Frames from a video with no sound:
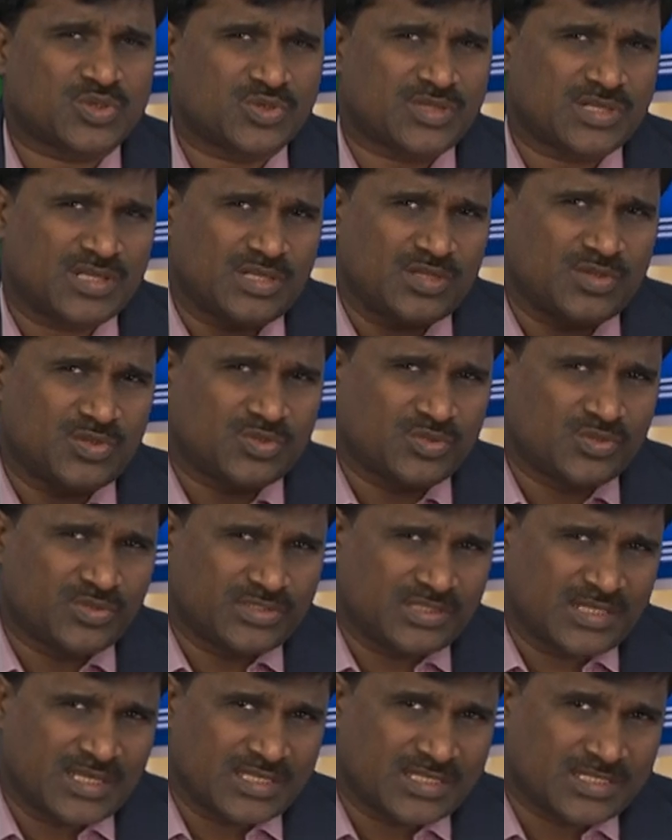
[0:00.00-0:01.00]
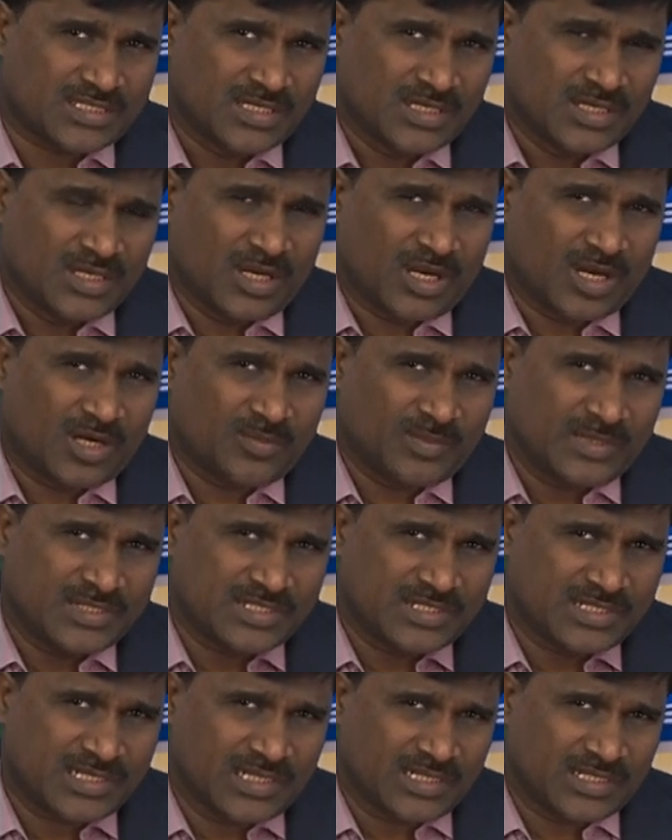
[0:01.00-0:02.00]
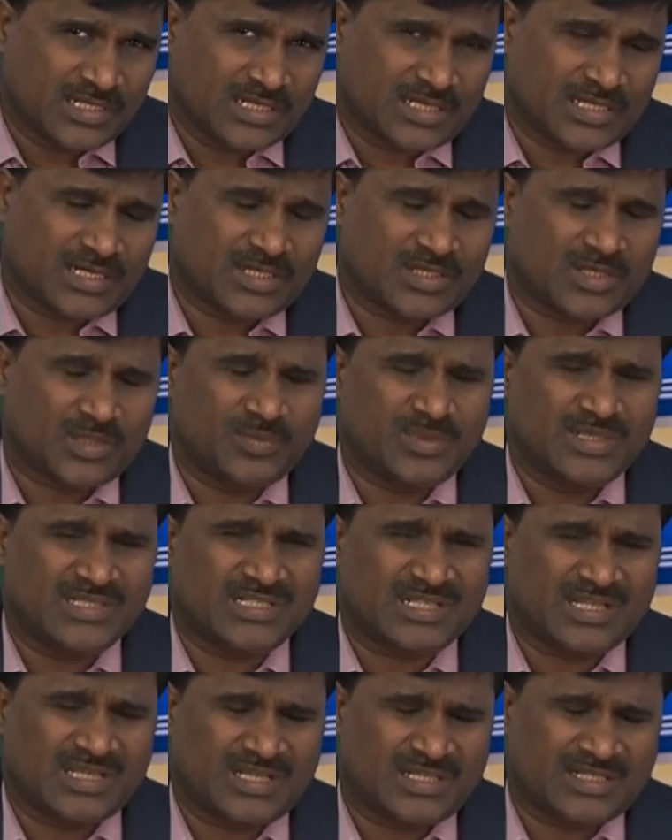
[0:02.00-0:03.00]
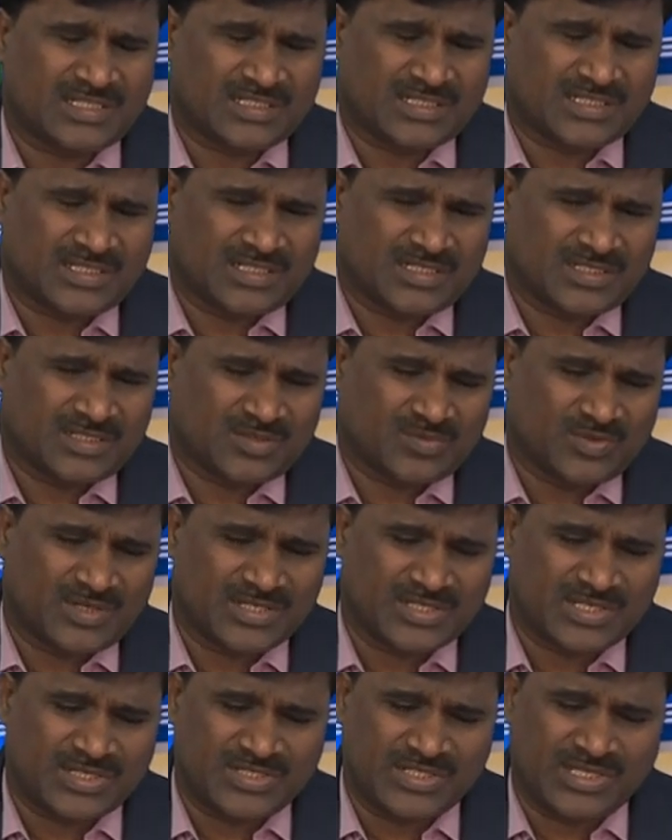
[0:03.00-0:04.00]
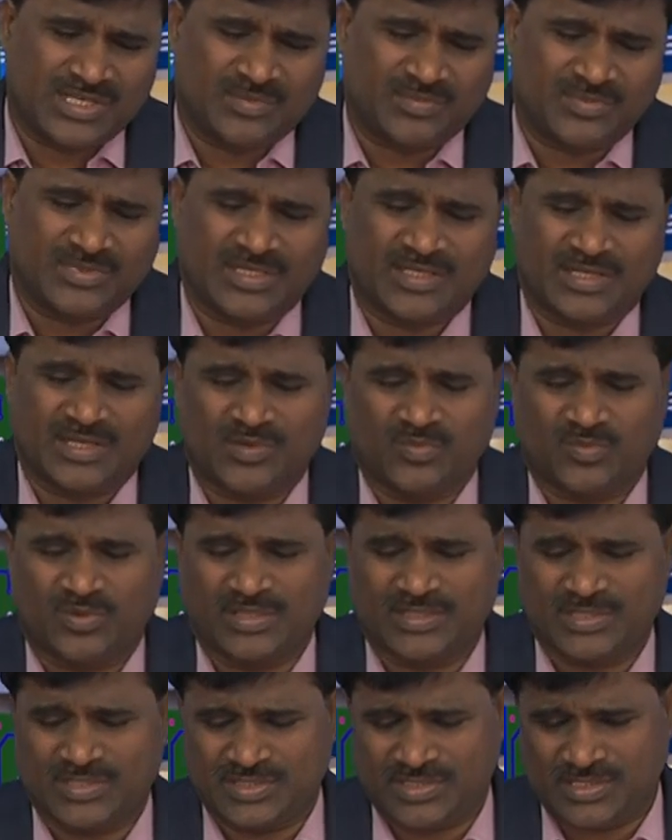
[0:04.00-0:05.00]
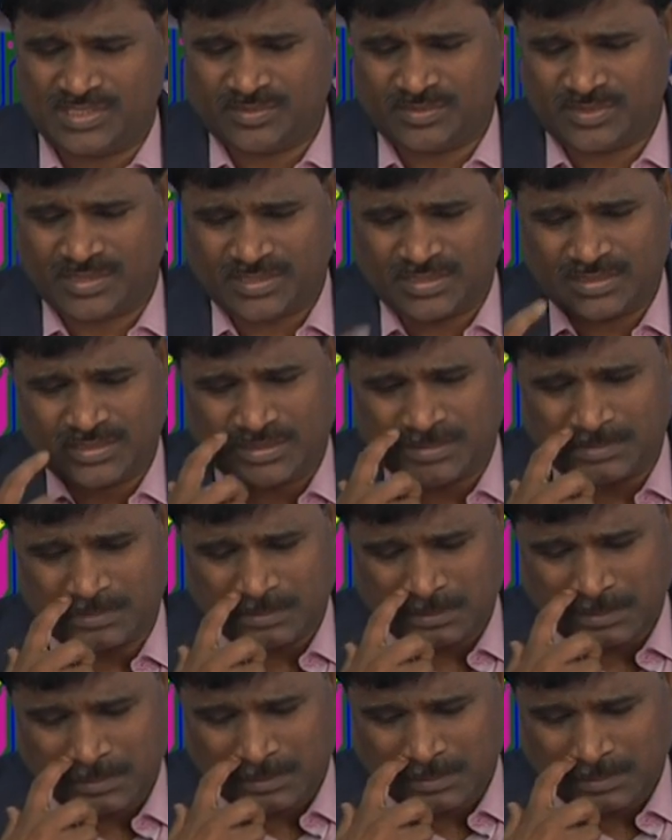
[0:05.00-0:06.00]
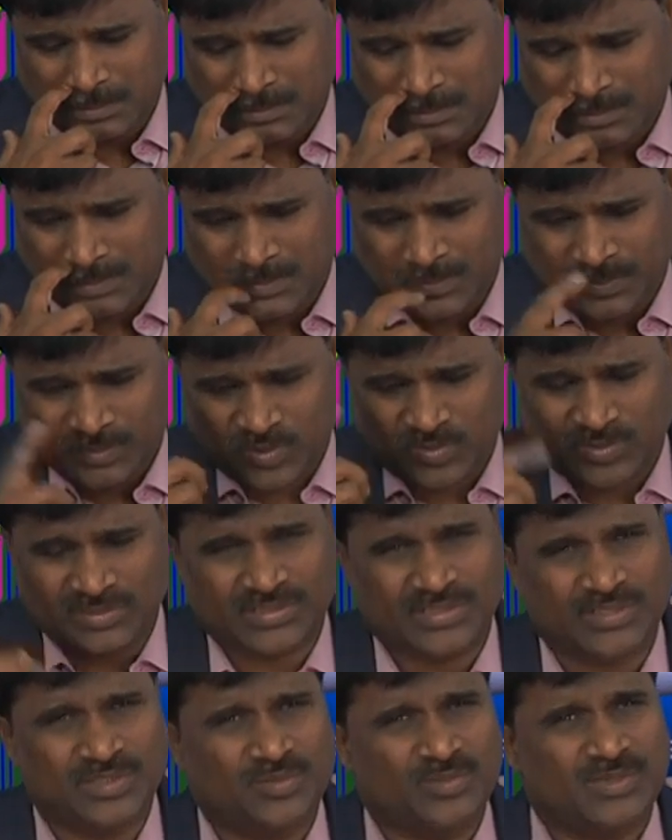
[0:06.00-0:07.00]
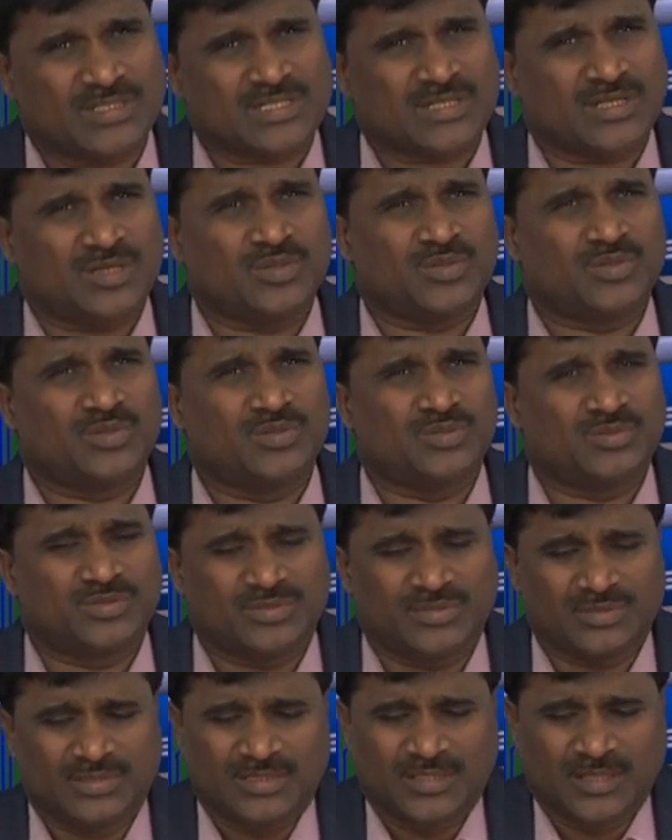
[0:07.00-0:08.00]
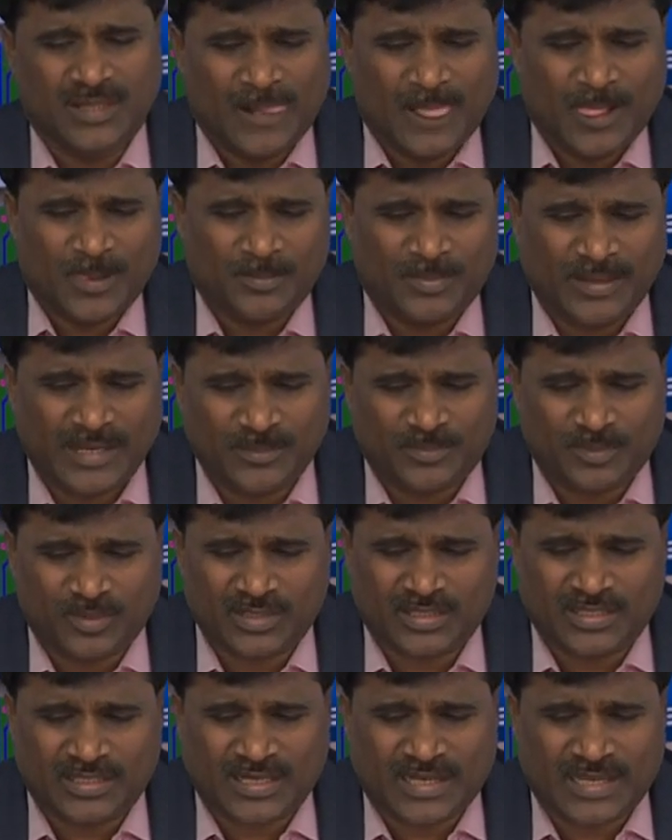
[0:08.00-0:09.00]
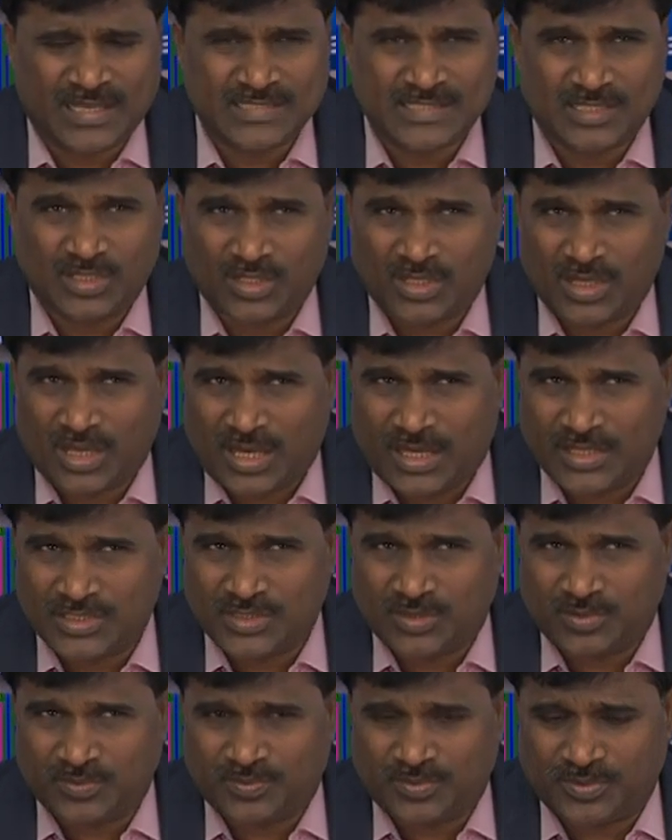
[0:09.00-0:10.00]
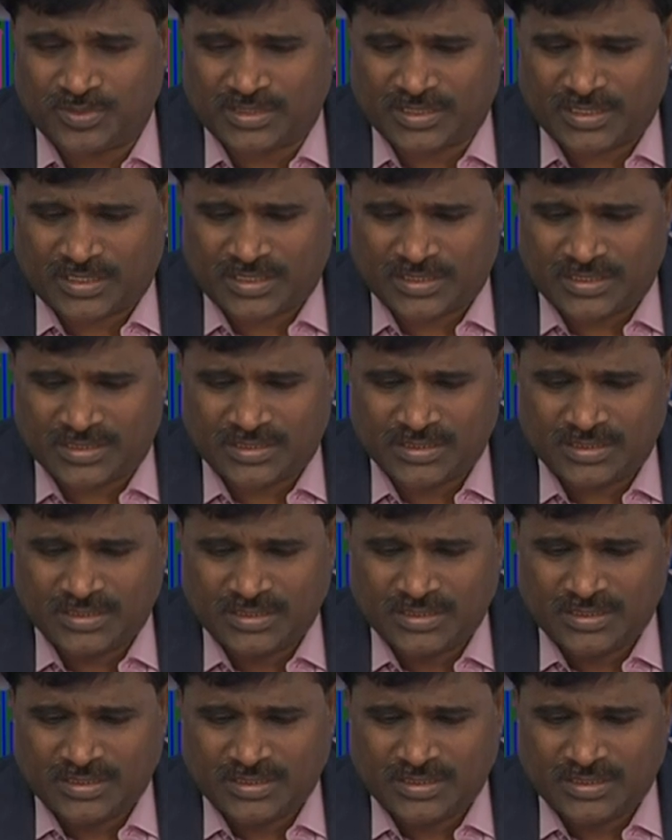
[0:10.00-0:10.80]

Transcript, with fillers: to tell you two things. How much drain current, how much collector current. What is the GM there and what is GM here. But one thing you must conclude. Bipolar has a large output current